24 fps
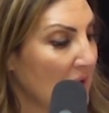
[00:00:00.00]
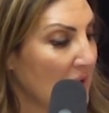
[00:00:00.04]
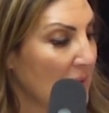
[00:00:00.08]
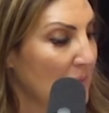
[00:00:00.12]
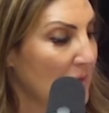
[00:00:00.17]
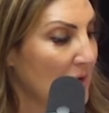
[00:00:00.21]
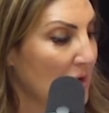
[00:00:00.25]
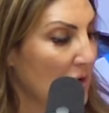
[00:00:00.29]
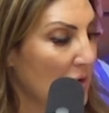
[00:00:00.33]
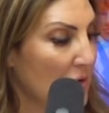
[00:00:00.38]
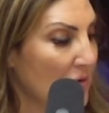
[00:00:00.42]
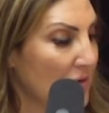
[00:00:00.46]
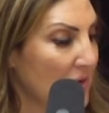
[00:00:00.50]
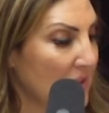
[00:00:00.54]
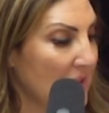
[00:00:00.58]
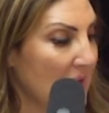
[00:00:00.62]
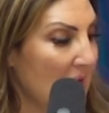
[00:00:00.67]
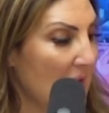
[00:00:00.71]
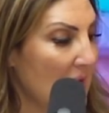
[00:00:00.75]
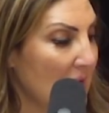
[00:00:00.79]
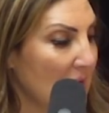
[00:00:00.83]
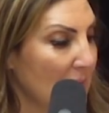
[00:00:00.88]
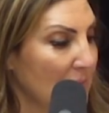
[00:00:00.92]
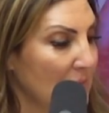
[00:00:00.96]
Let me go over to
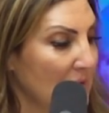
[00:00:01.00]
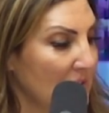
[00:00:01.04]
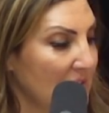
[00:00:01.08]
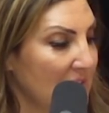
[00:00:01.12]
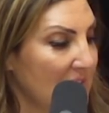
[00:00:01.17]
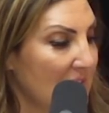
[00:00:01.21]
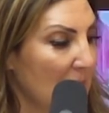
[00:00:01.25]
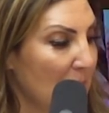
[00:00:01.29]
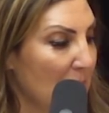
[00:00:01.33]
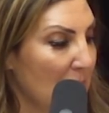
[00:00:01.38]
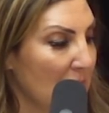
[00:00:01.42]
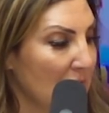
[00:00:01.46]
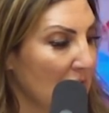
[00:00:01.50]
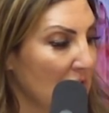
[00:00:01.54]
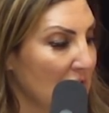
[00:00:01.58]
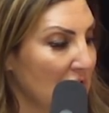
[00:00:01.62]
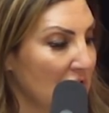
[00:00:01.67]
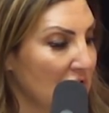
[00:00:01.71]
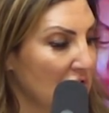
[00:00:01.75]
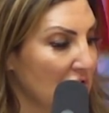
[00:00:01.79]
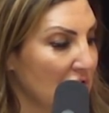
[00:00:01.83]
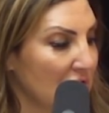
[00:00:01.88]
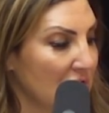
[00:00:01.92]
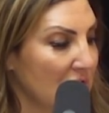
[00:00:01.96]
that. I'm going to skip over to
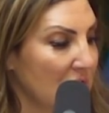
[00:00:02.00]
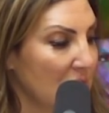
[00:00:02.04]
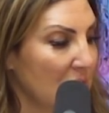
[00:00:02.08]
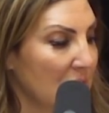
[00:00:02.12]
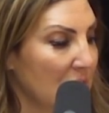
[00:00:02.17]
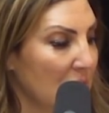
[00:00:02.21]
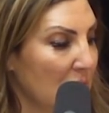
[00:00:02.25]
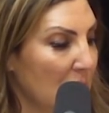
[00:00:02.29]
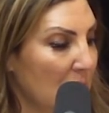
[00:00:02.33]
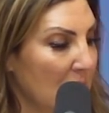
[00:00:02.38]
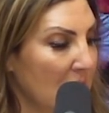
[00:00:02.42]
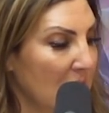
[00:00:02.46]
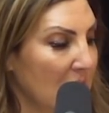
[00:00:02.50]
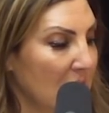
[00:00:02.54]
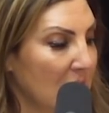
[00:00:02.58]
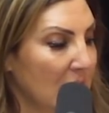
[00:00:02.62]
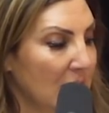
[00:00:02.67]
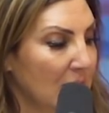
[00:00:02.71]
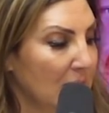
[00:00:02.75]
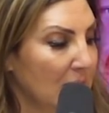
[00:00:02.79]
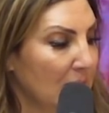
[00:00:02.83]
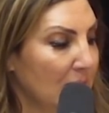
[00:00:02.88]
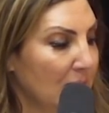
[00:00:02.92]
New Jersey real quick.